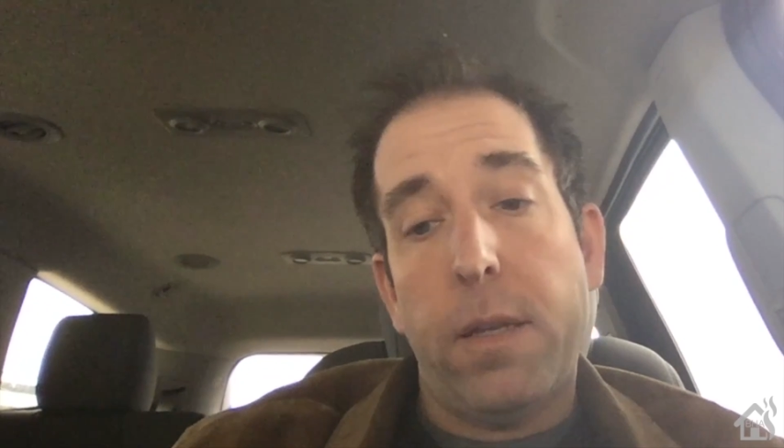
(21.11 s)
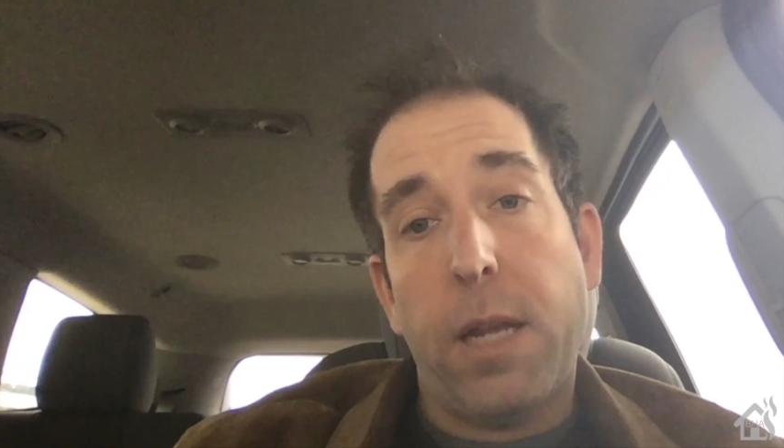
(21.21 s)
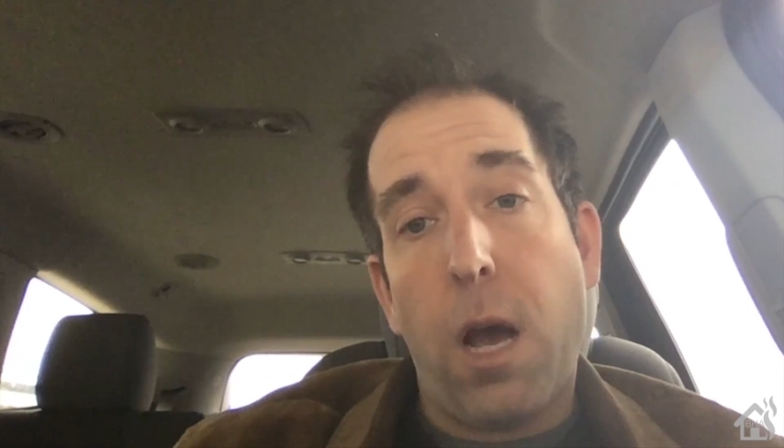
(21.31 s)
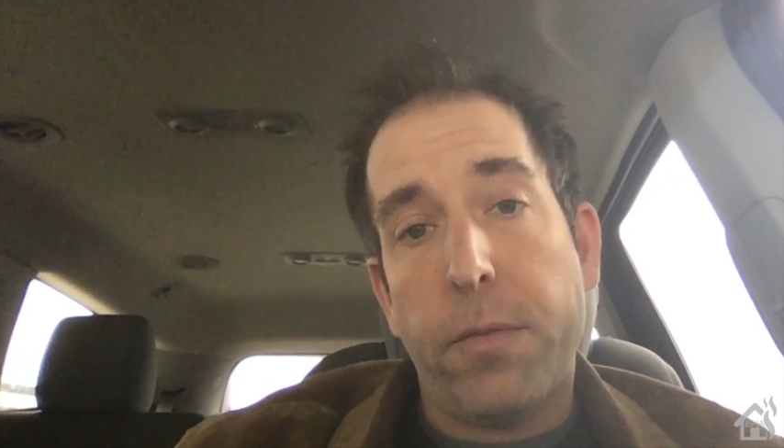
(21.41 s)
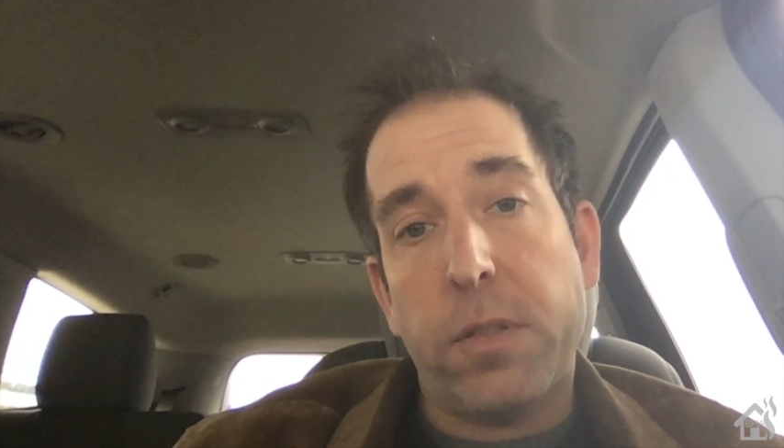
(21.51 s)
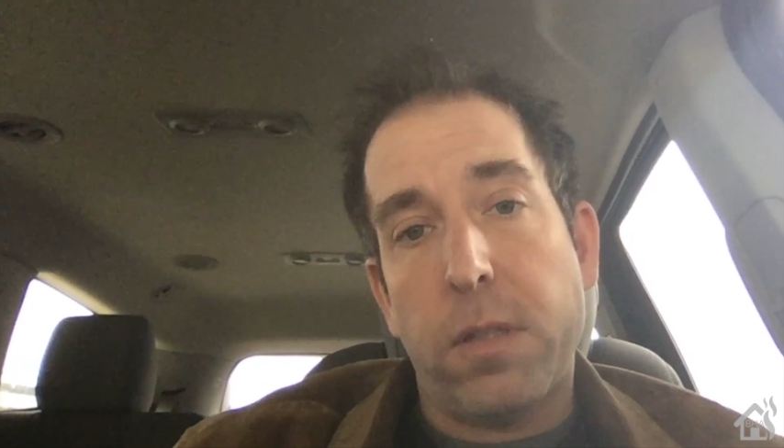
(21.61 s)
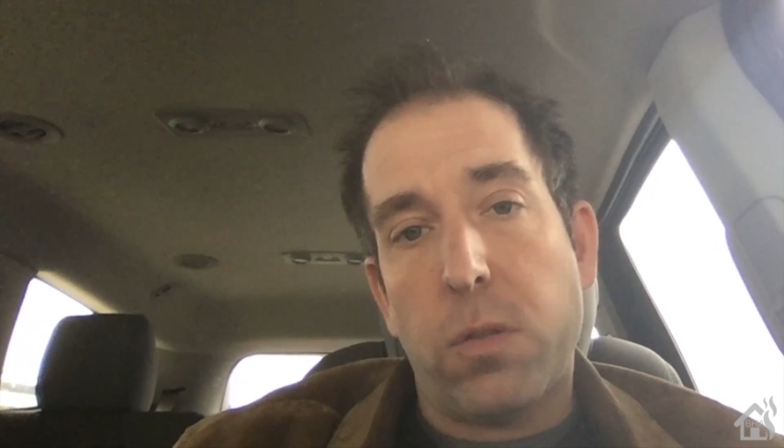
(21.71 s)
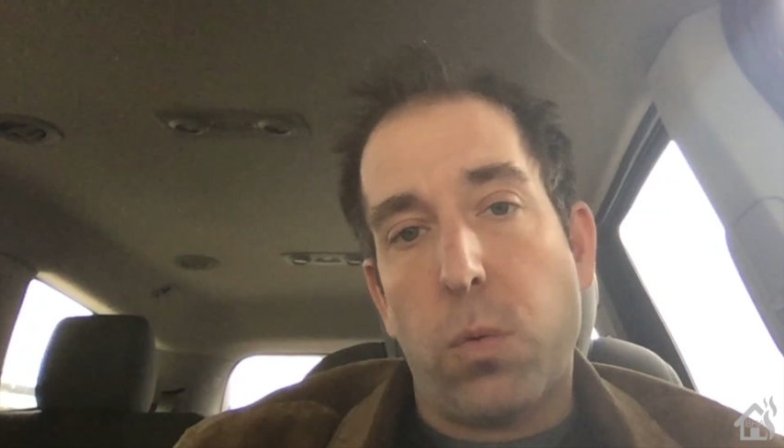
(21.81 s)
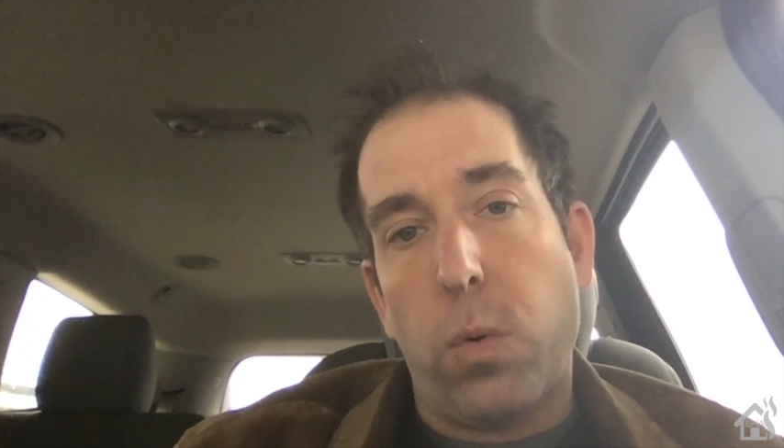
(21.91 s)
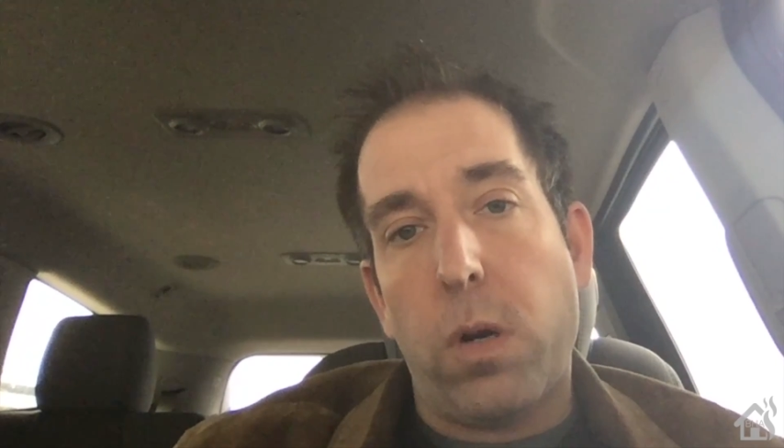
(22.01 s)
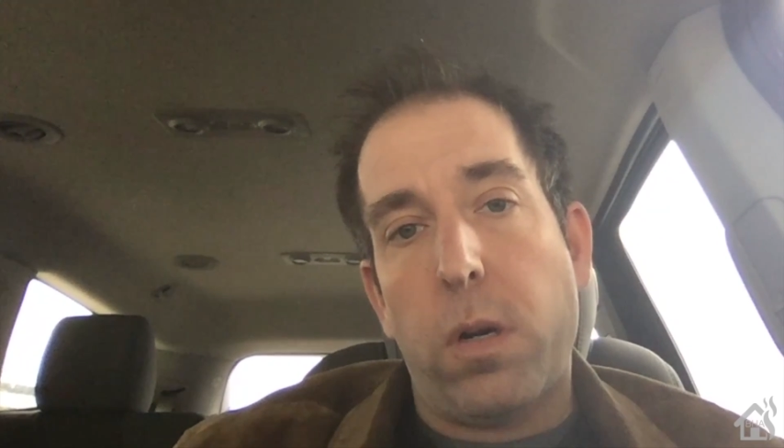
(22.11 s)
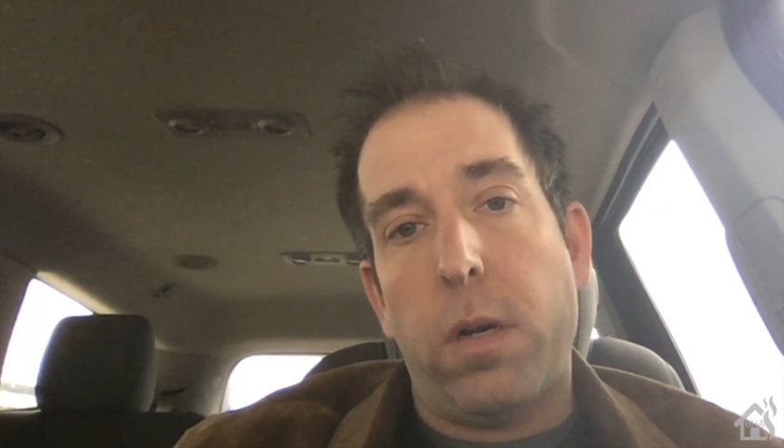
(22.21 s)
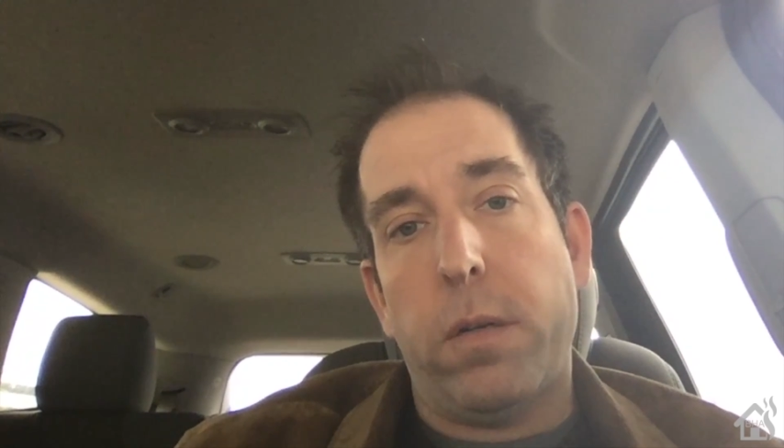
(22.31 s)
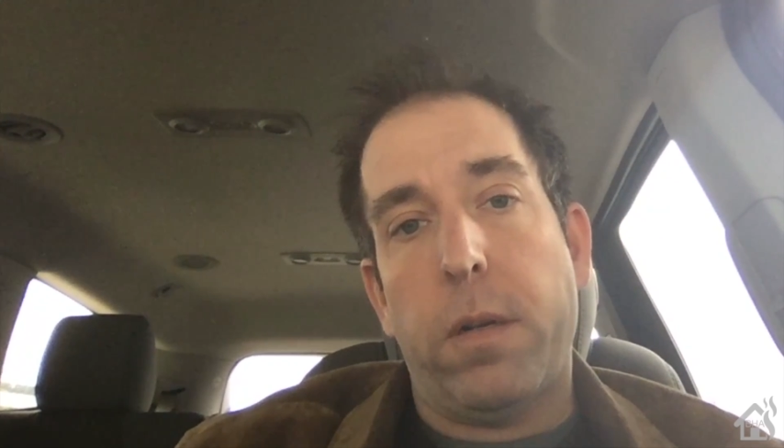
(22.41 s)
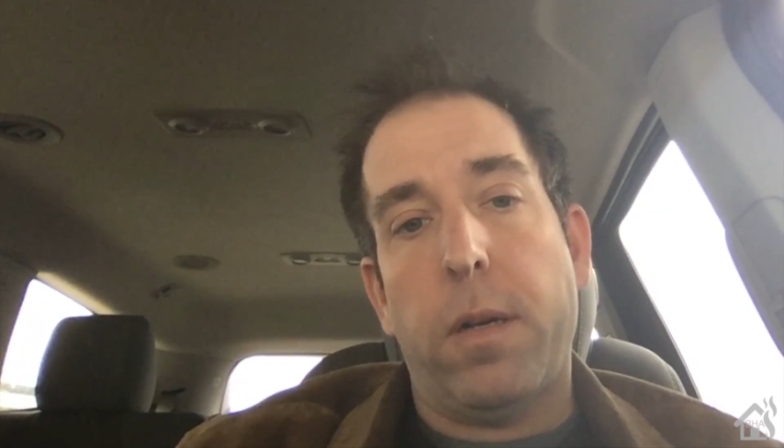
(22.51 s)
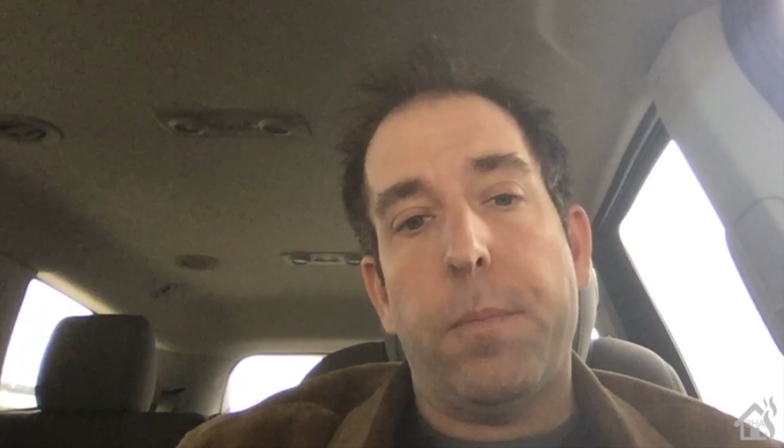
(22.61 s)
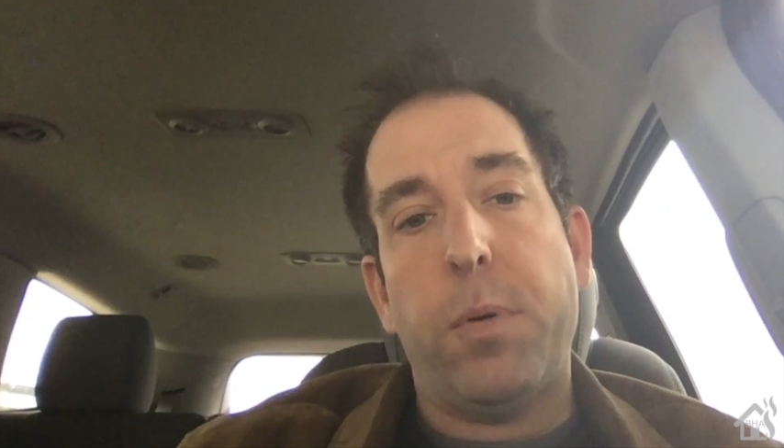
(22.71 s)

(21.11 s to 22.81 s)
Now obviously this will work on